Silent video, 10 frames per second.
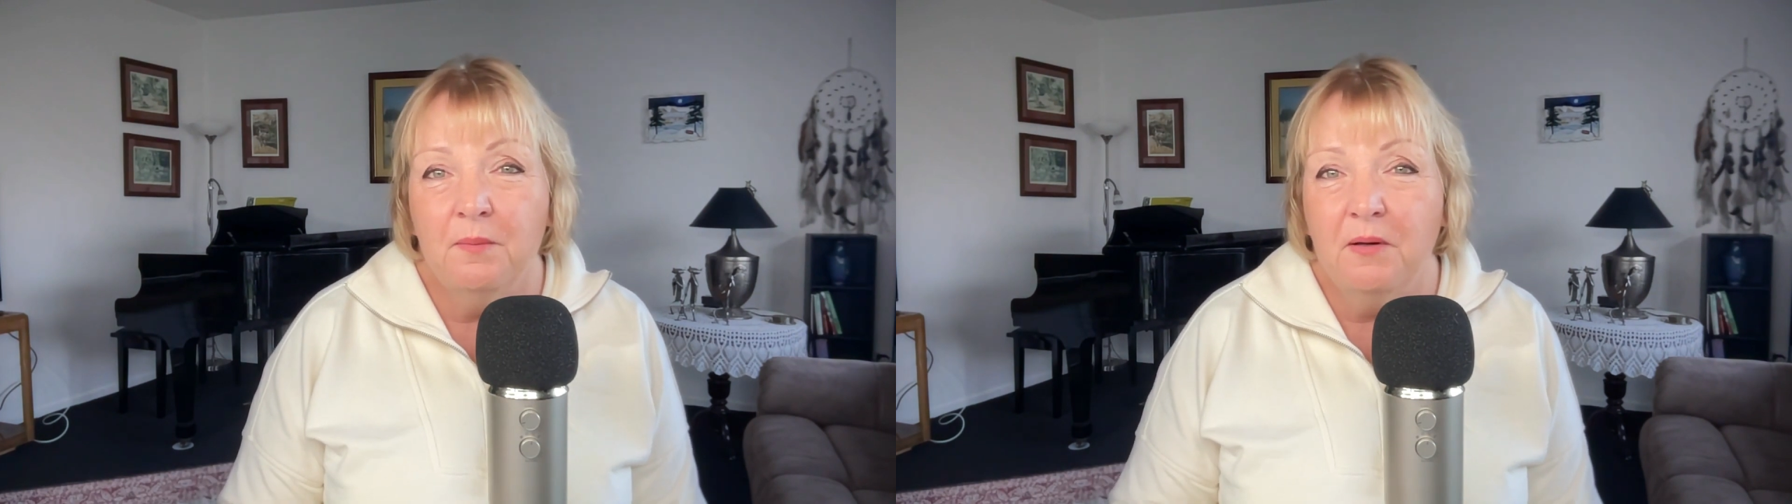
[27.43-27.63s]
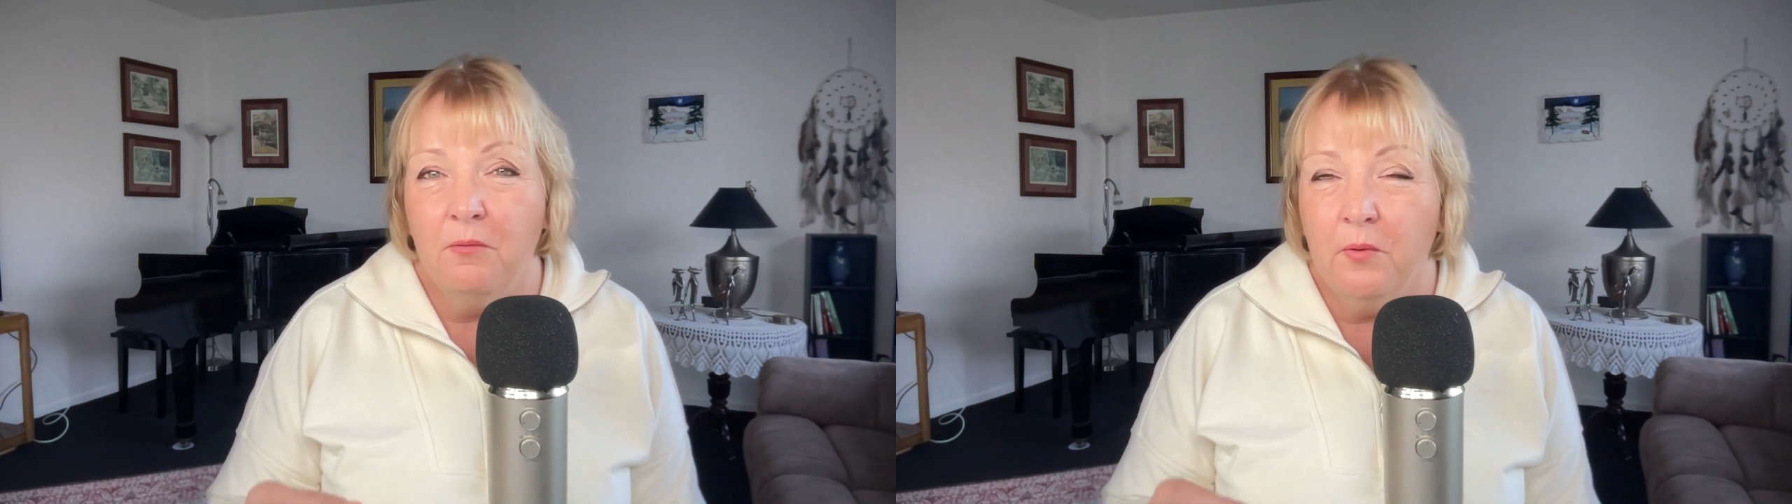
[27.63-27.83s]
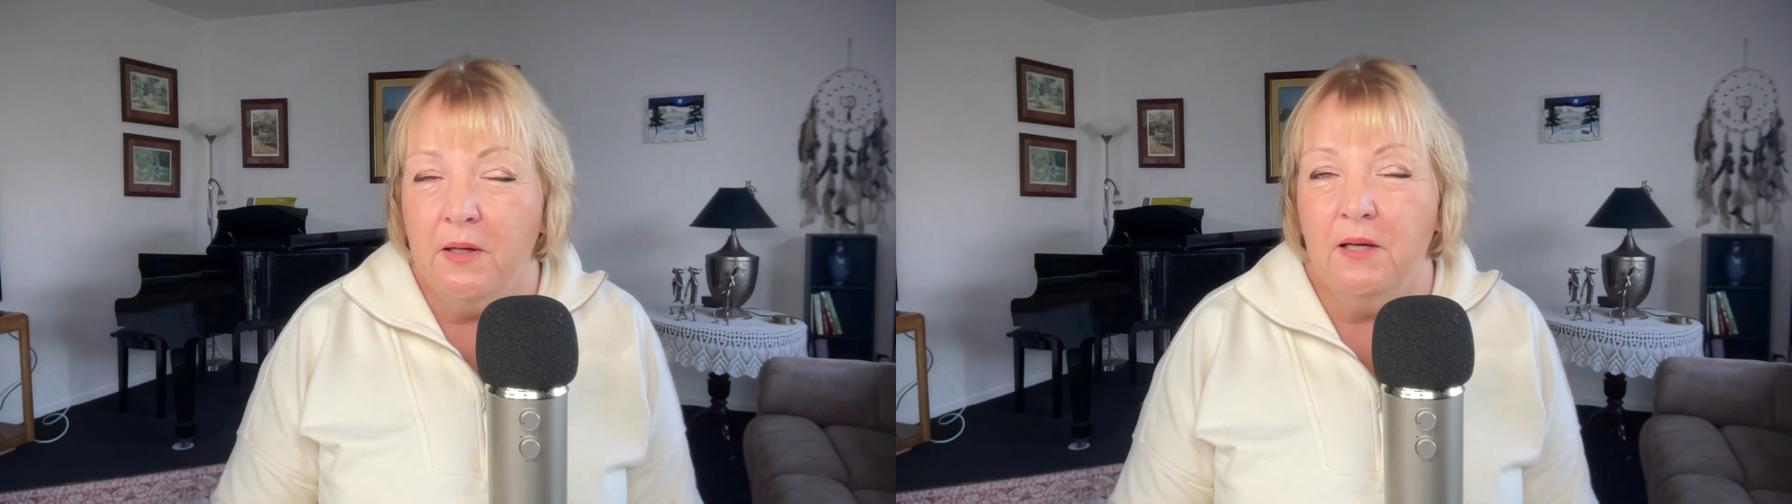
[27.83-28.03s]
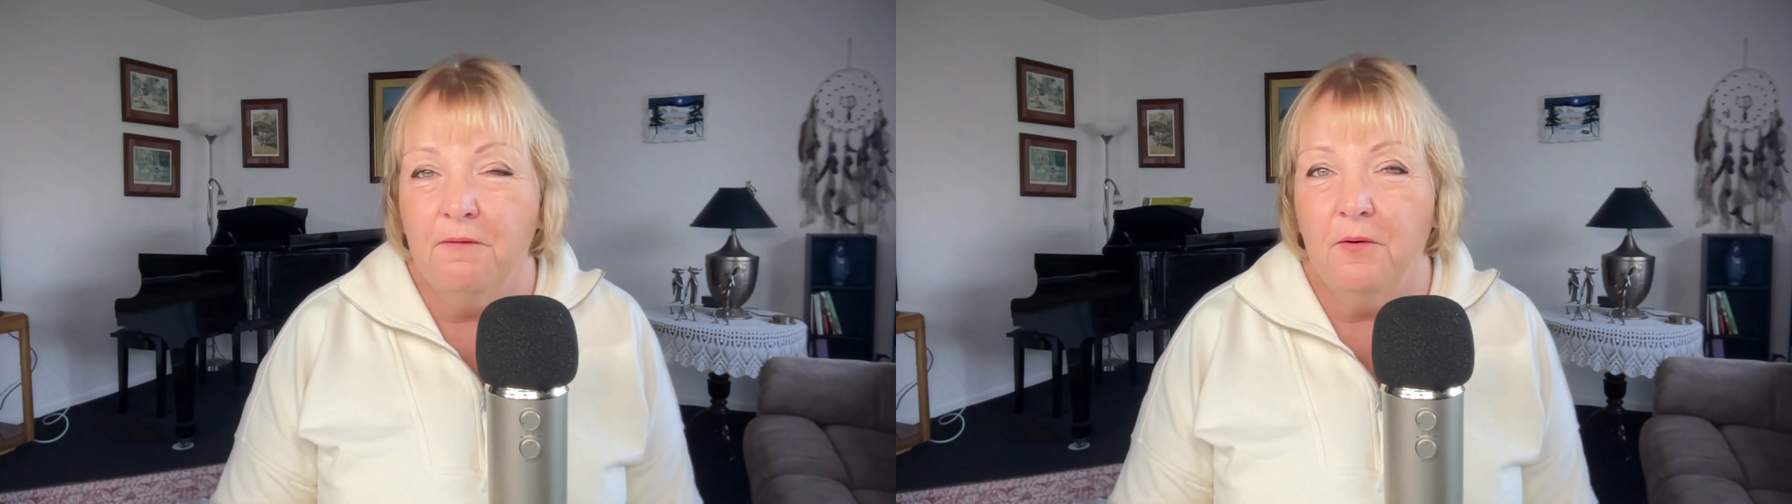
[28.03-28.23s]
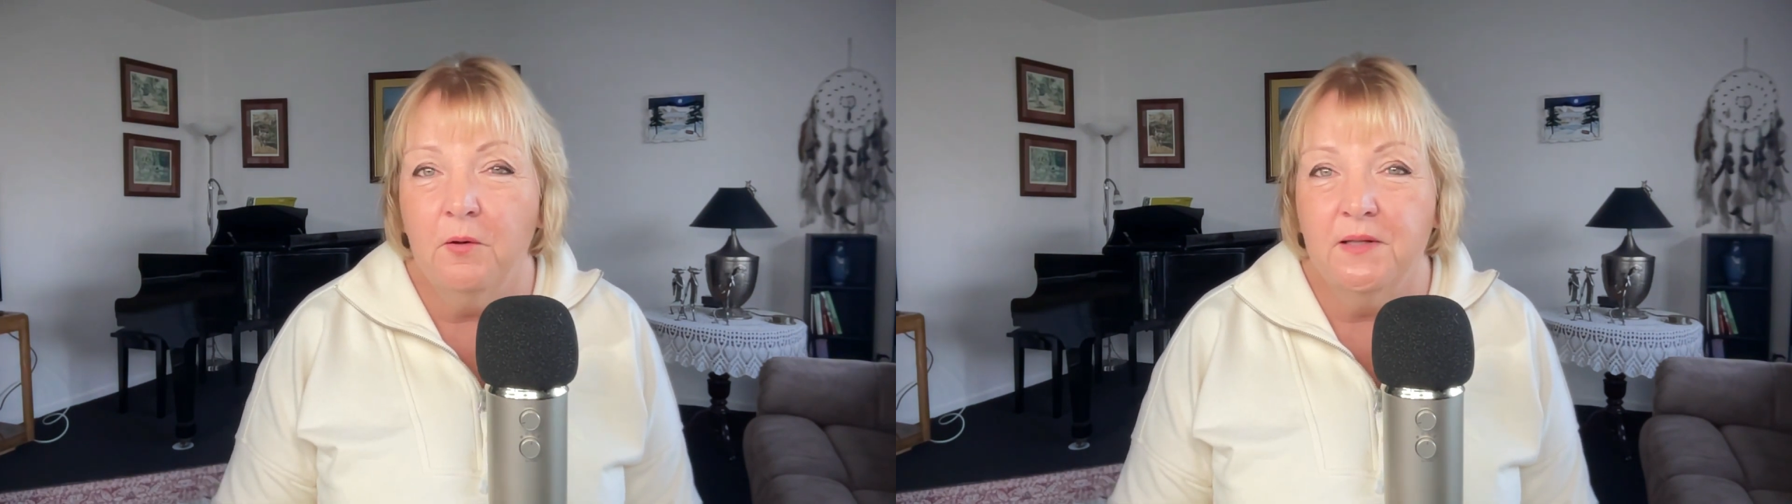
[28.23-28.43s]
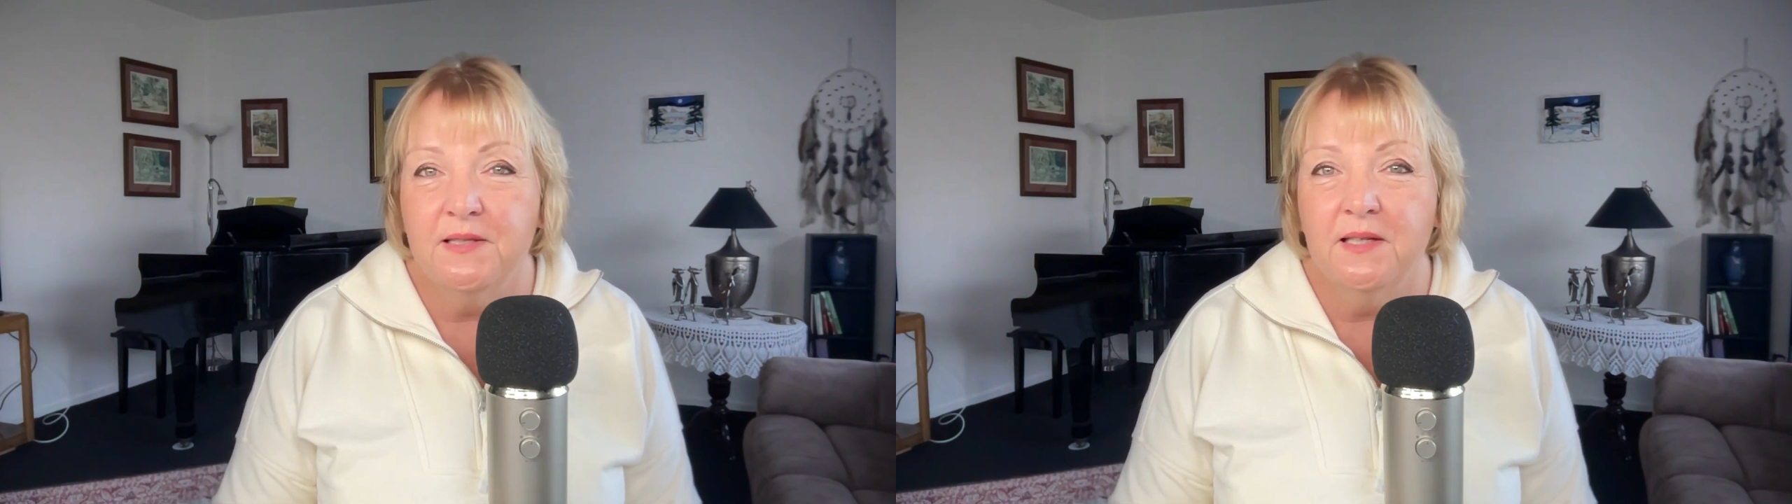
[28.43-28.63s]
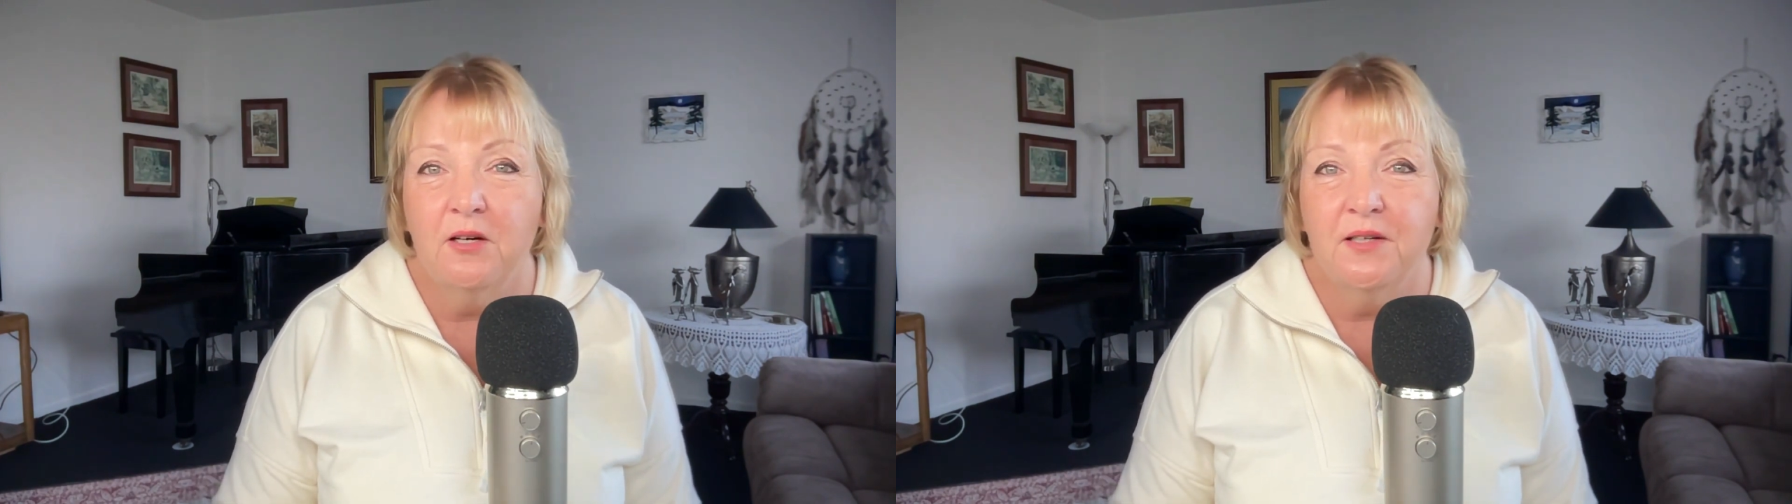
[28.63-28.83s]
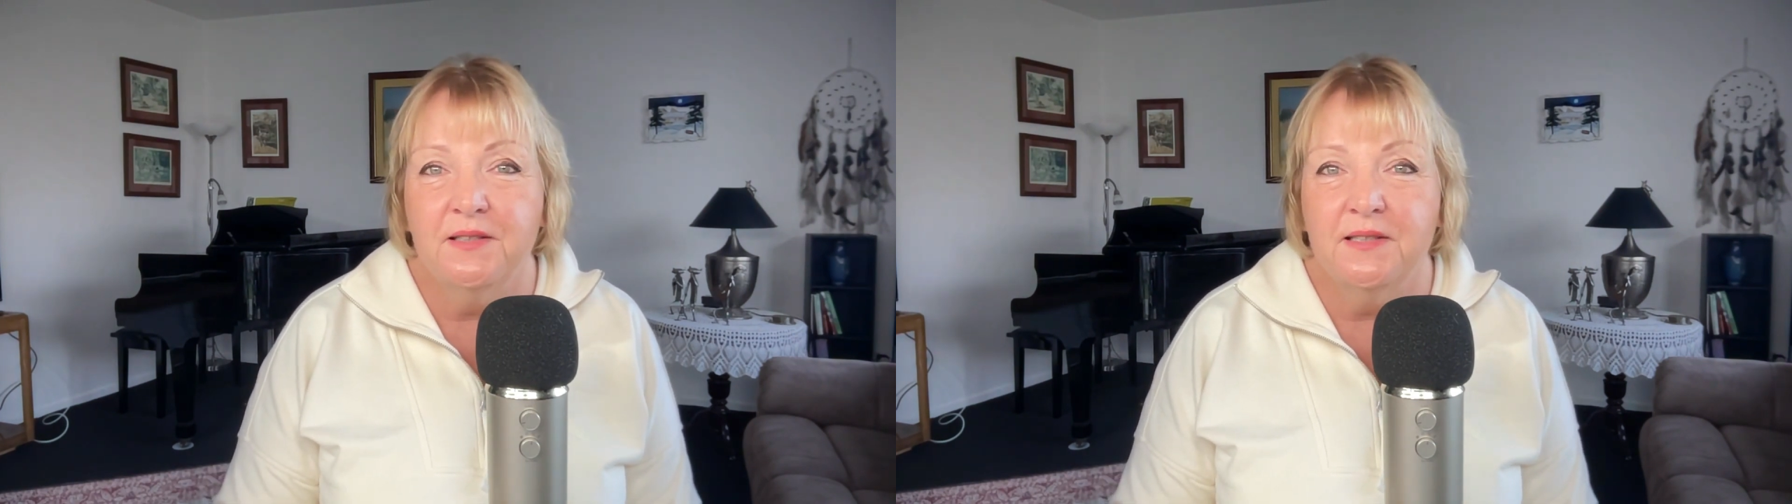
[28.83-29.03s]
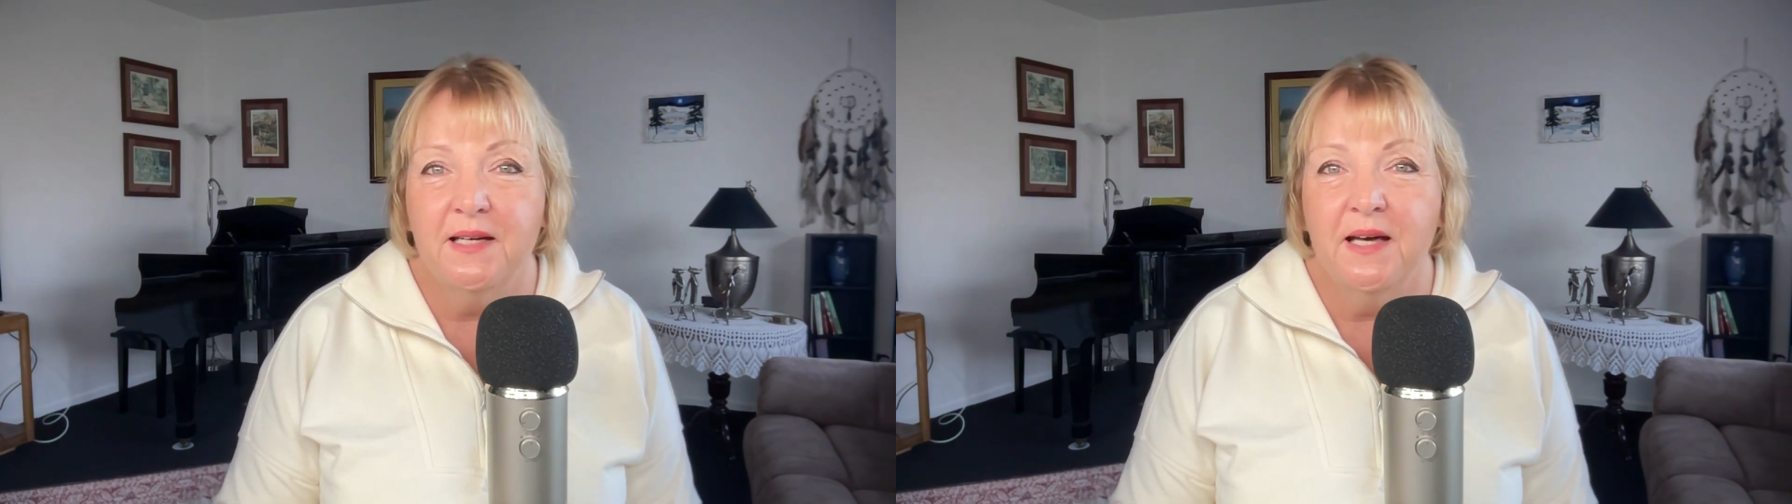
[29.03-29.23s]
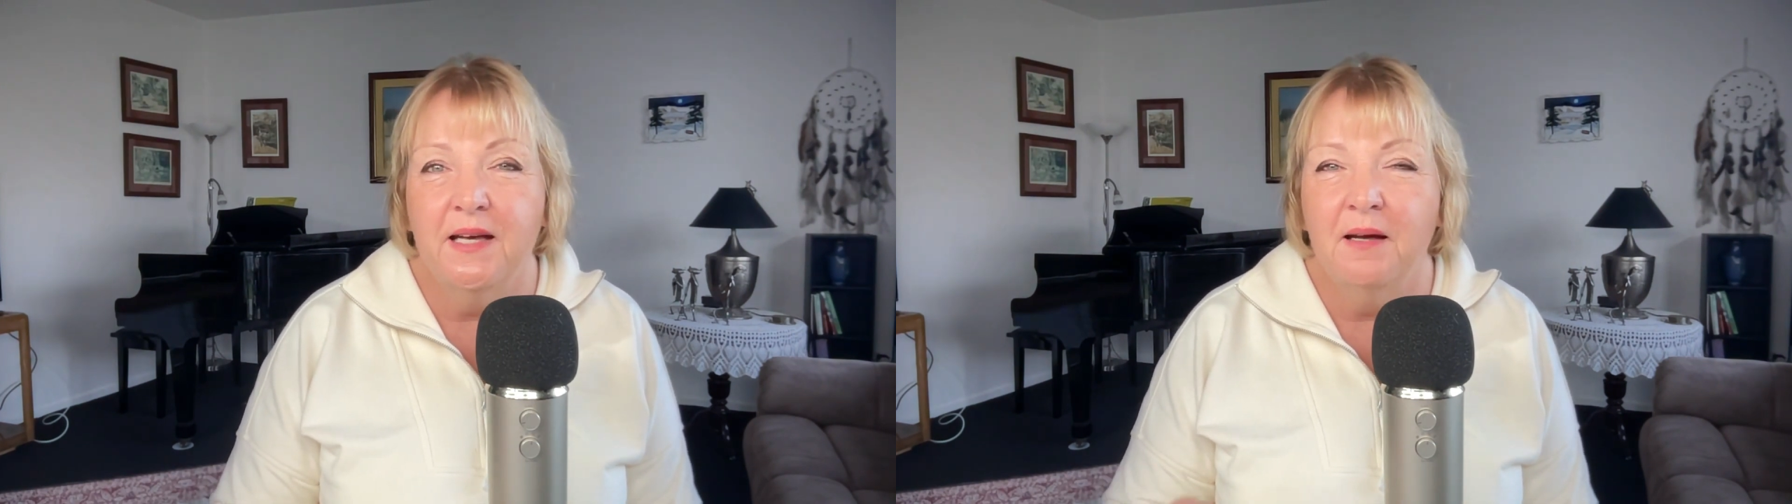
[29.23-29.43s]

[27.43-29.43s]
be really focusing on today.